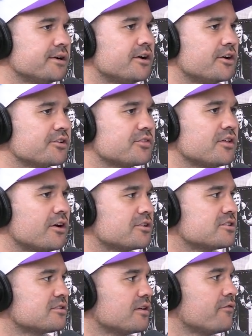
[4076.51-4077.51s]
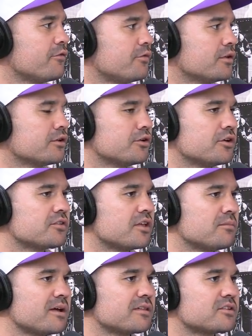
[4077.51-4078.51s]
I just have a feeling Knights are
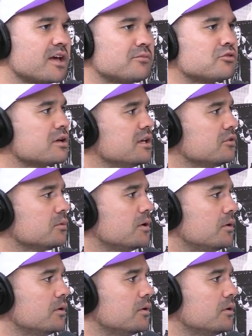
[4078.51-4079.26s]
going to make this game tricky as well.